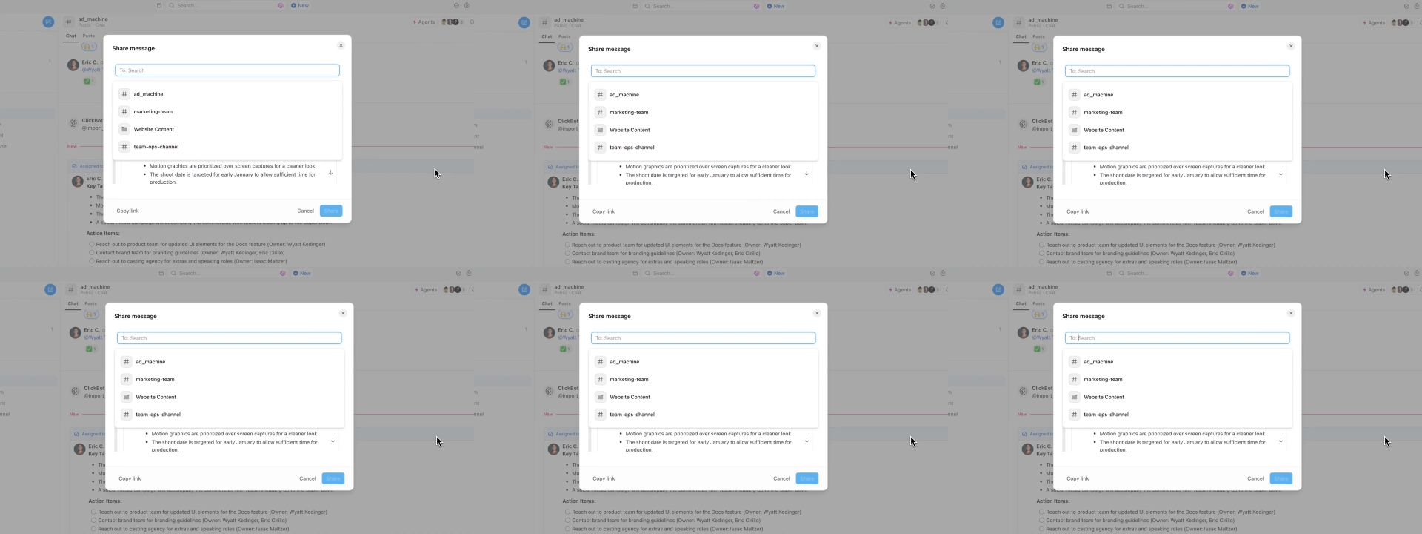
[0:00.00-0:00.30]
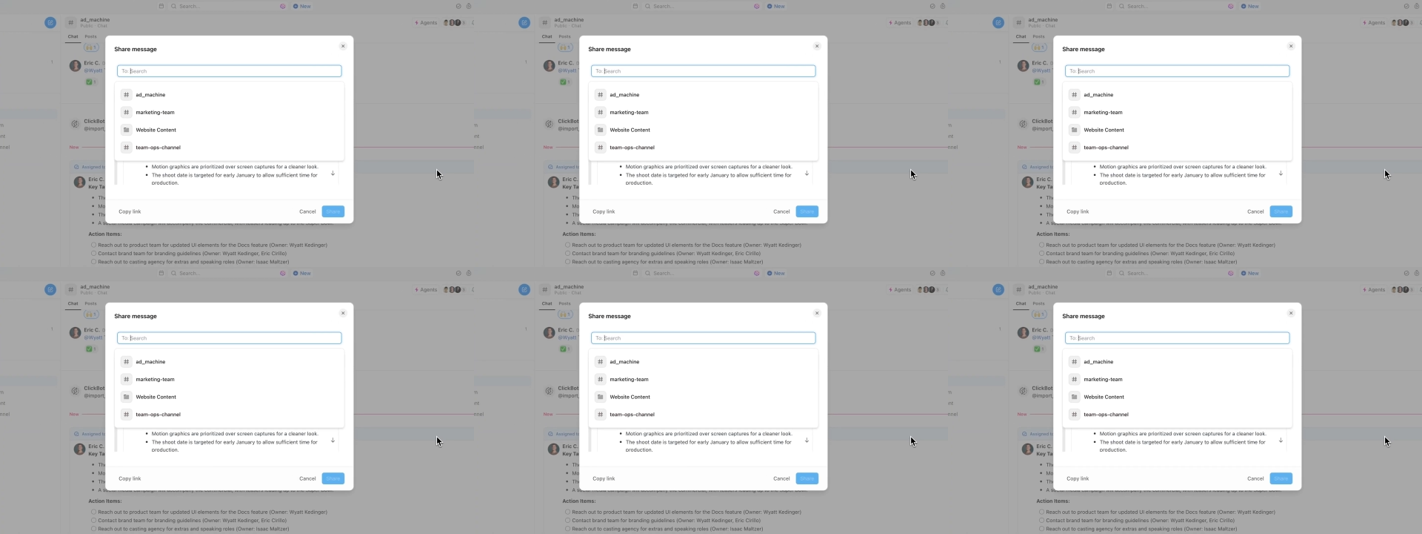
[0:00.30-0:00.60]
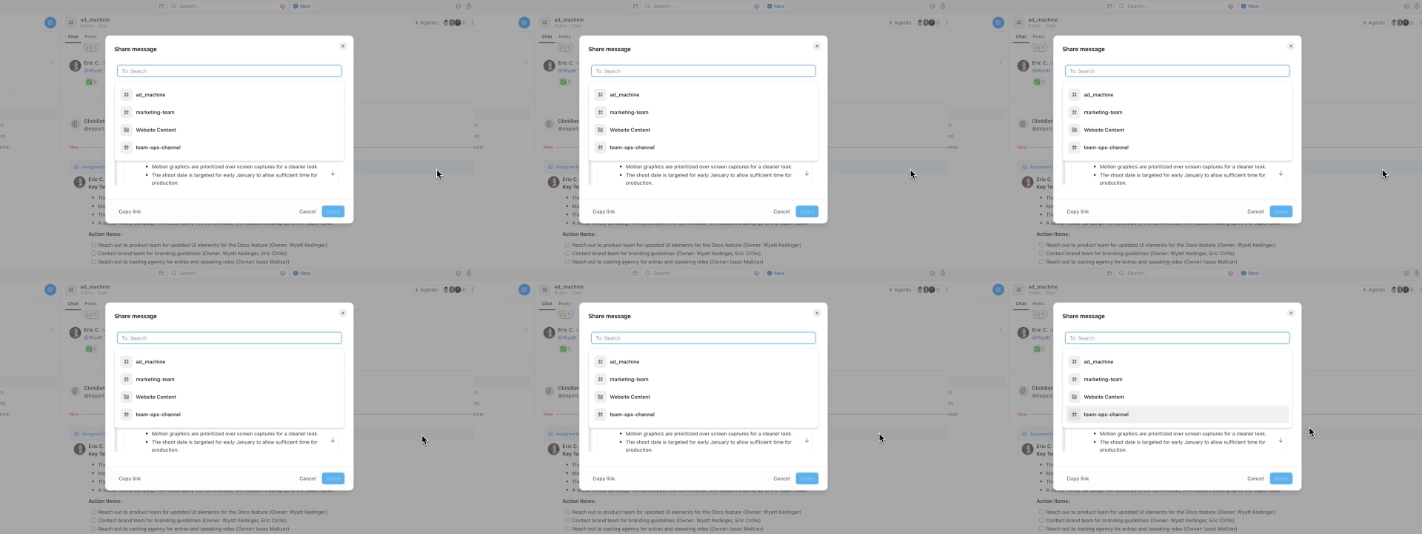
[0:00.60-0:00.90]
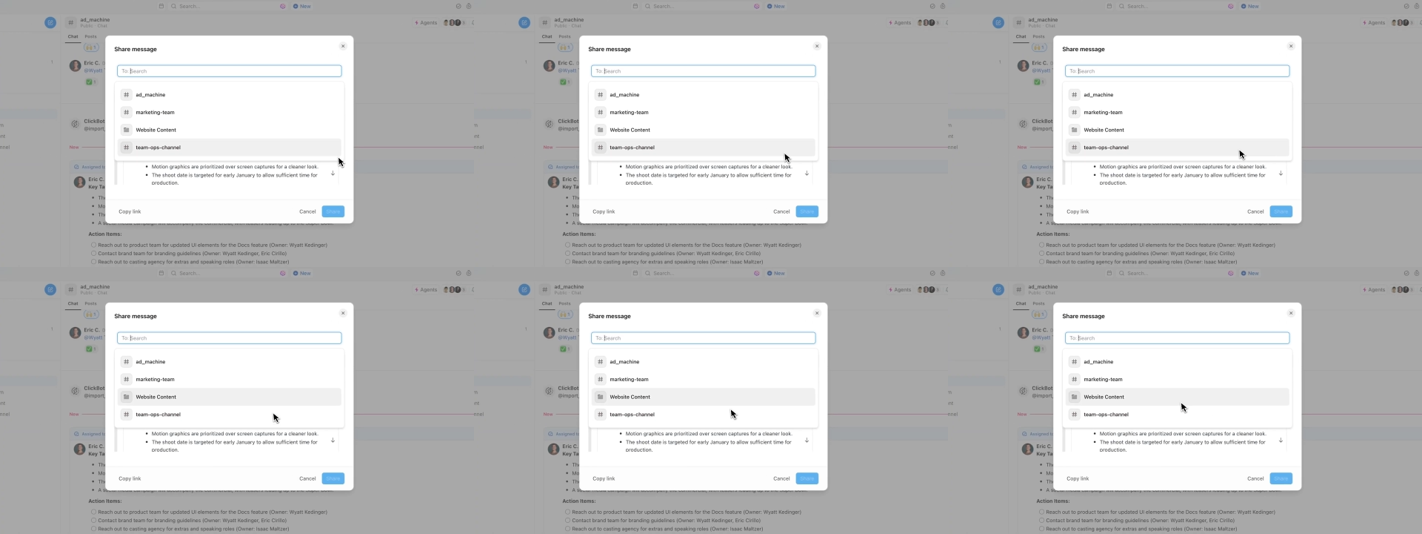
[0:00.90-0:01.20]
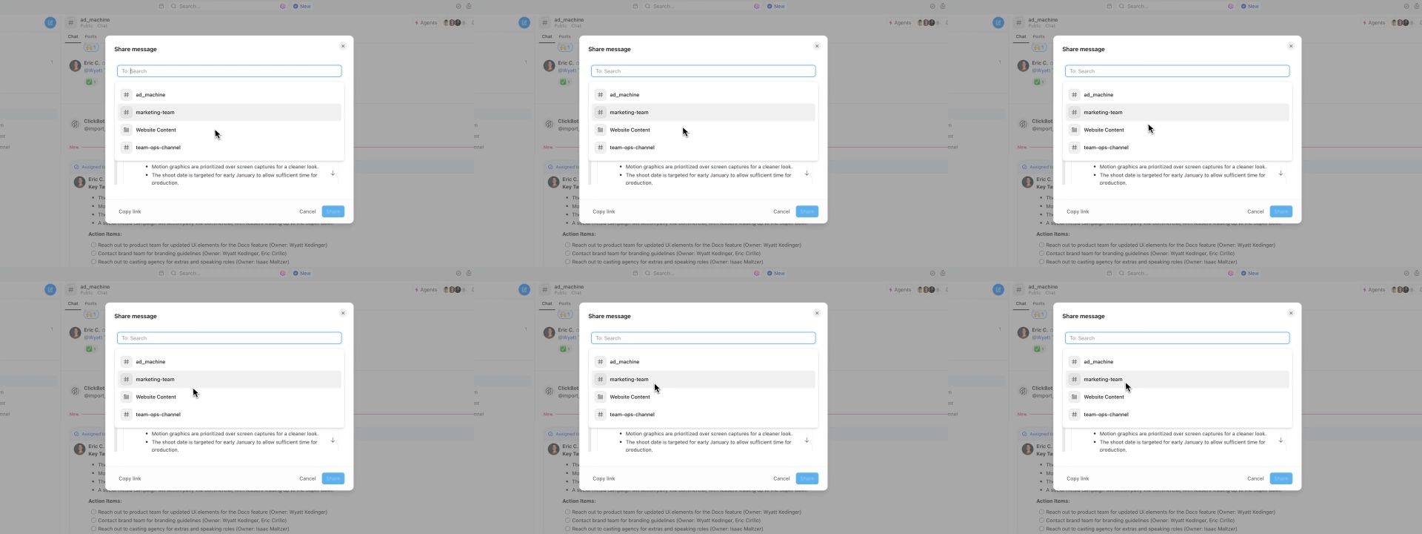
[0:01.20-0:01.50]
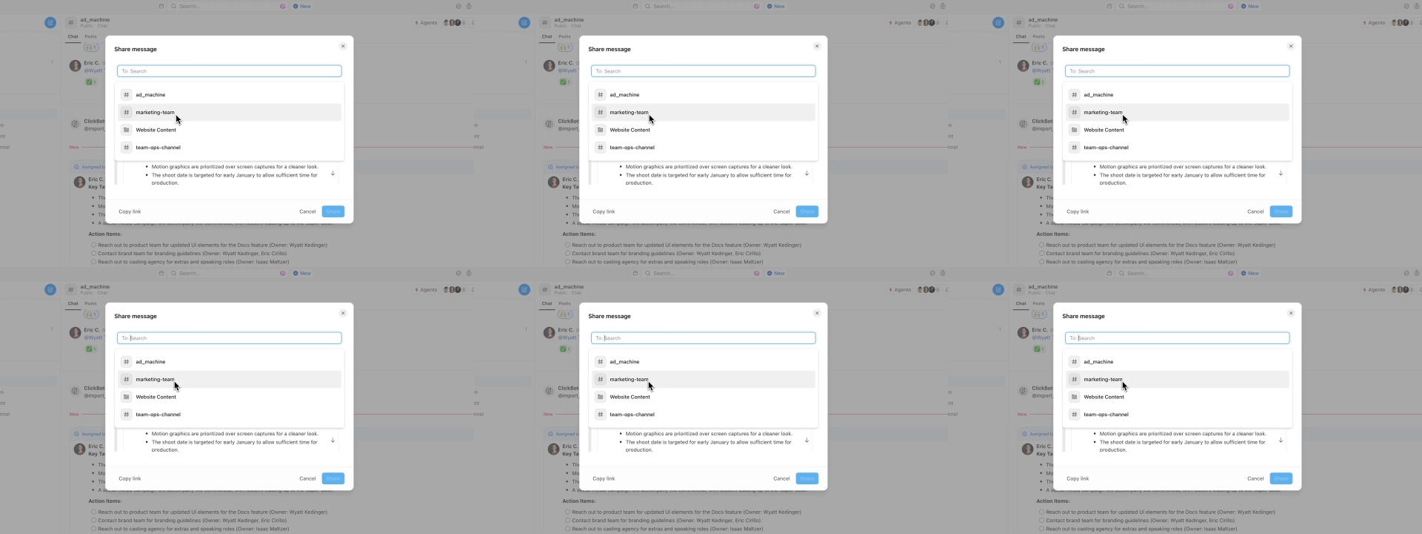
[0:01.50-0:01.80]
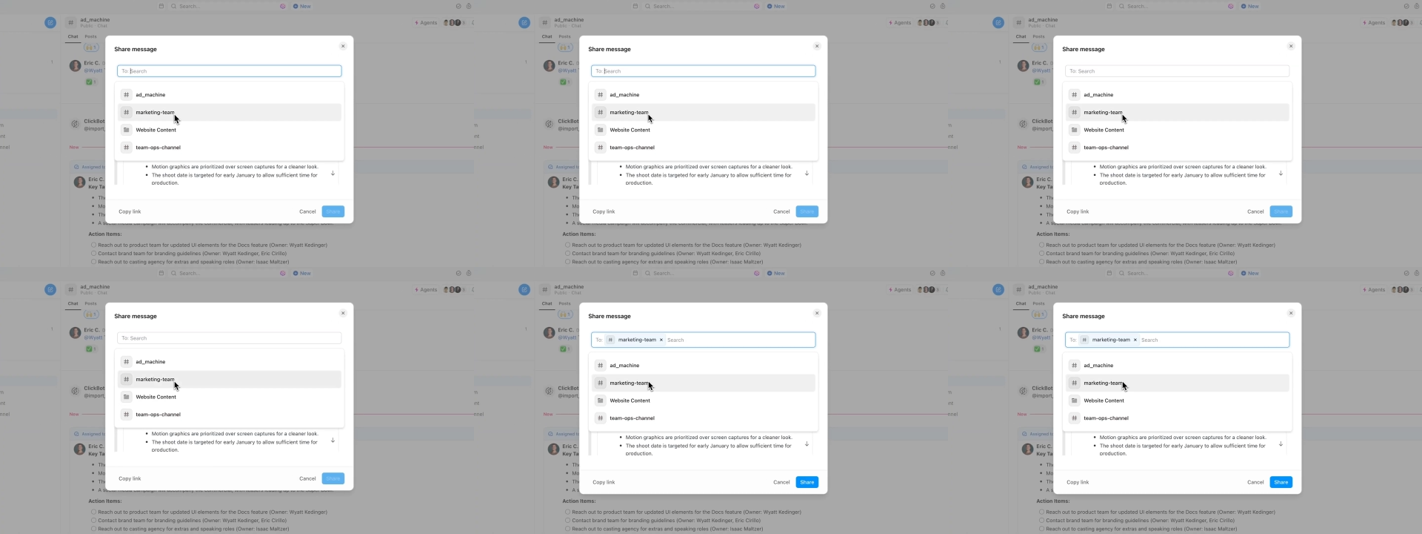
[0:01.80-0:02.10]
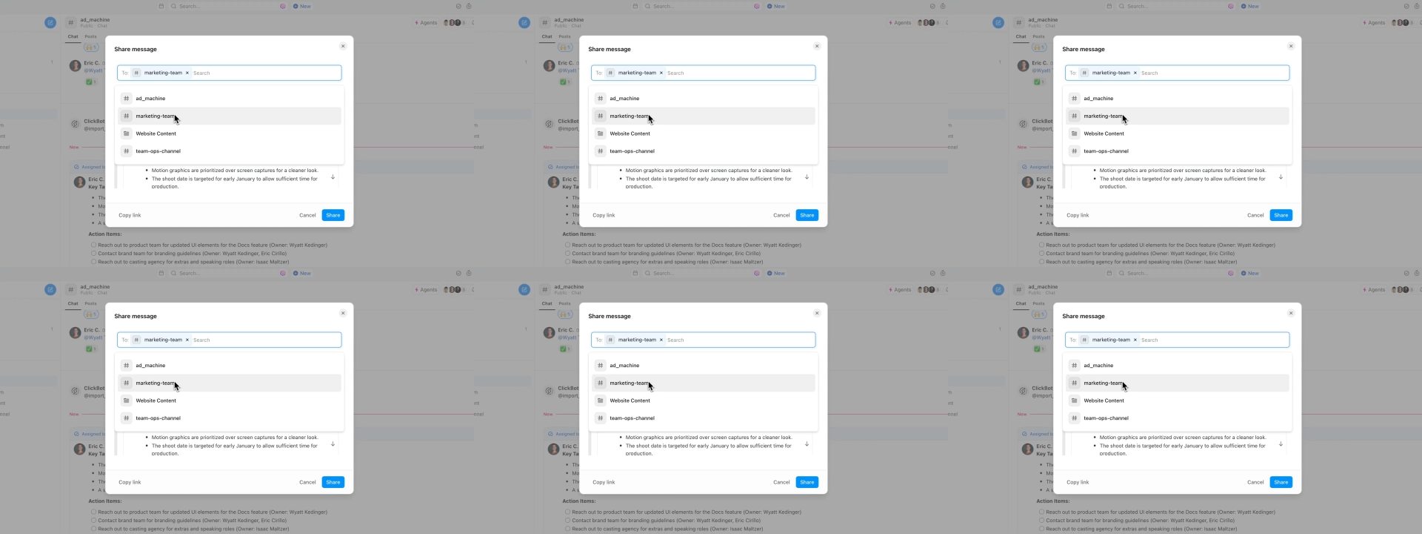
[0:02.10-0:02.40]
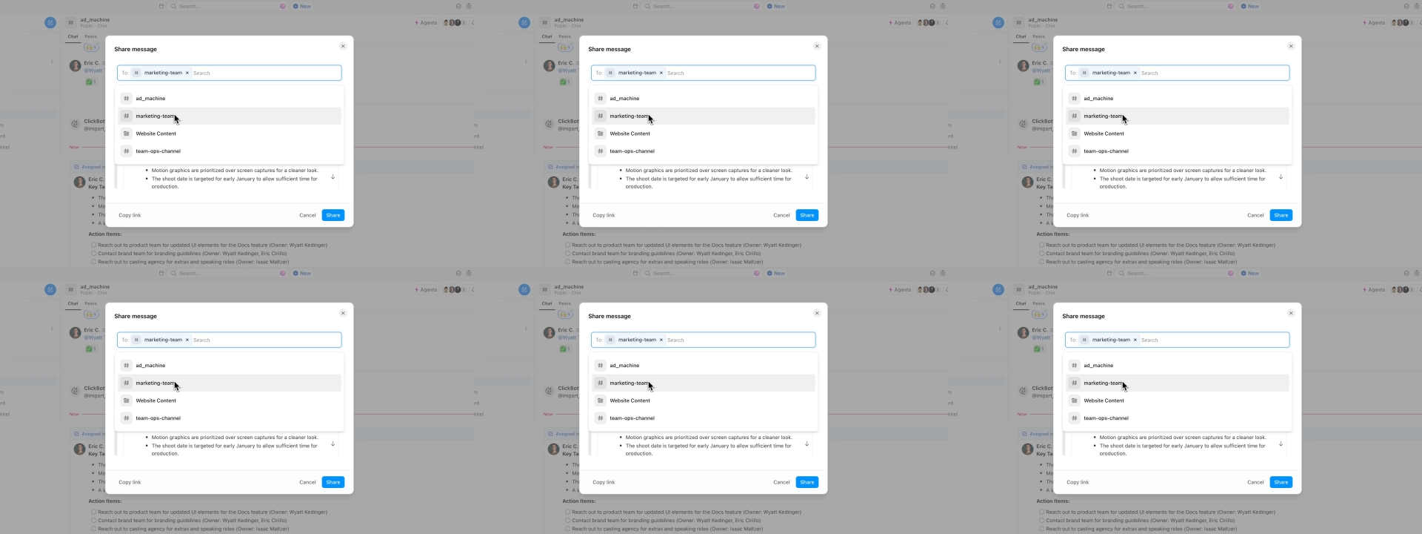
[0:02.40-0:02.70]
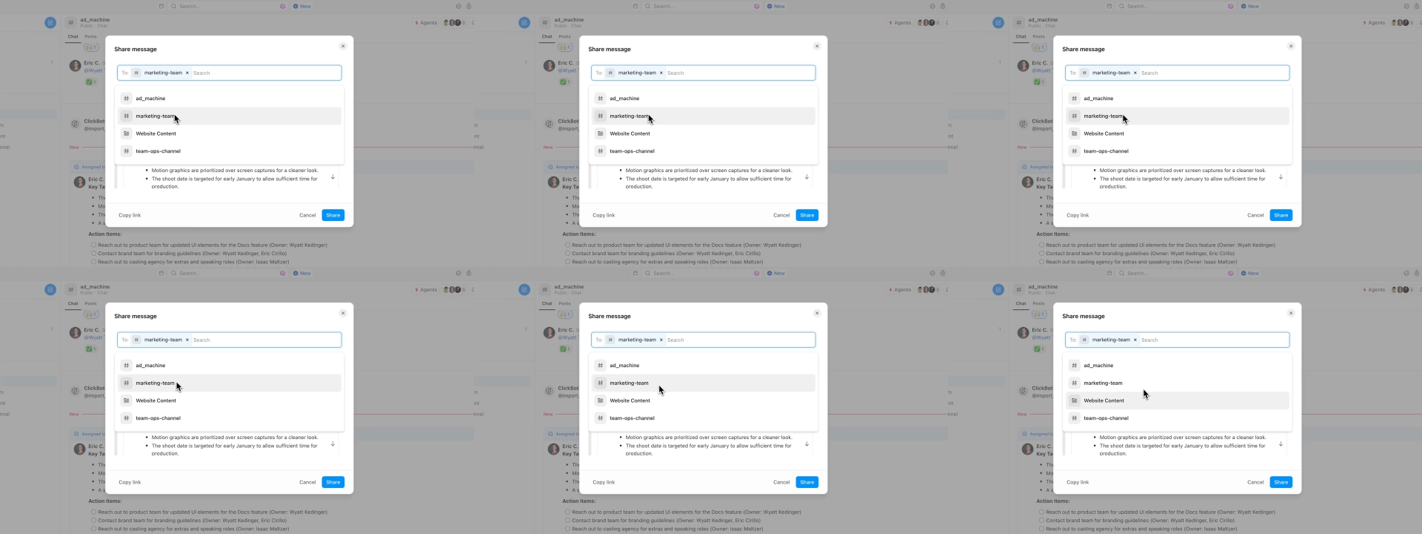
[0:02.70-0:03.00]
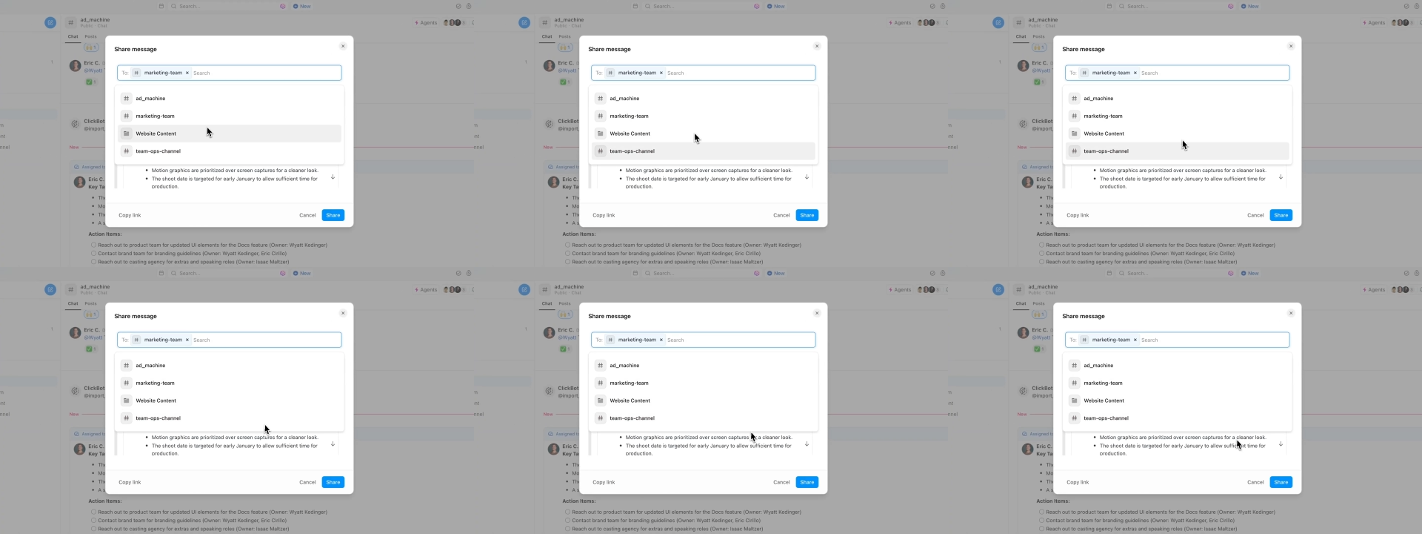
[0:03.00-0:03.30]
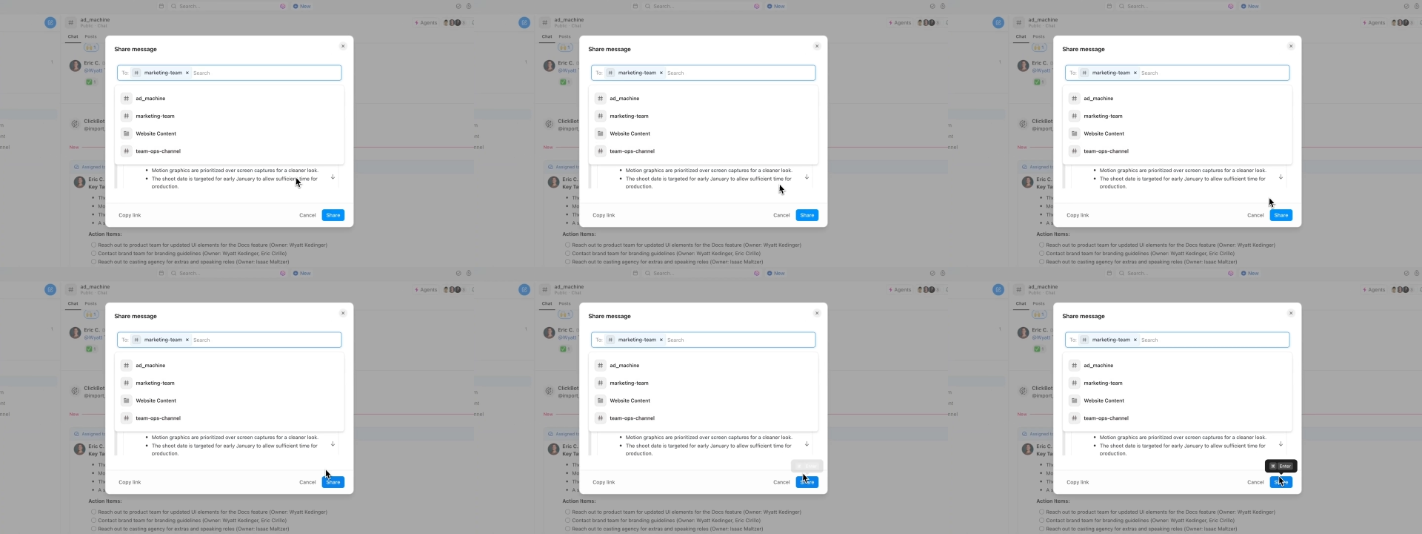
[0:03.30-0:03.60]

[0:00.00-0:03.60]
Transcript: (no speaker visible)